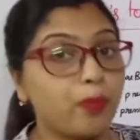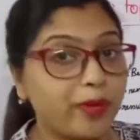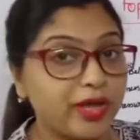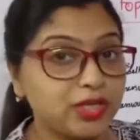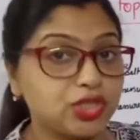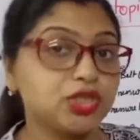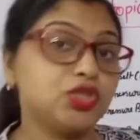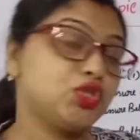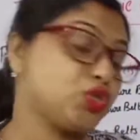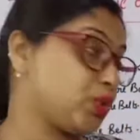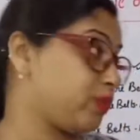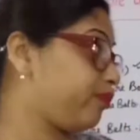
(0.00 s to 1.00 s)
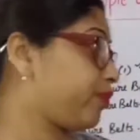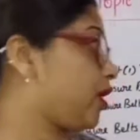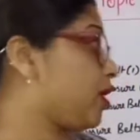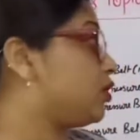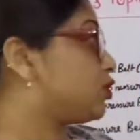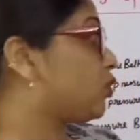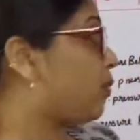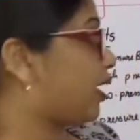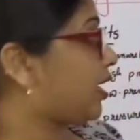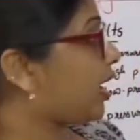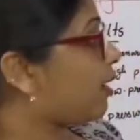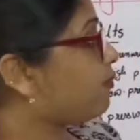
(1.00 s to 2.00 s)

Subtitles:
pressure zone. So what I have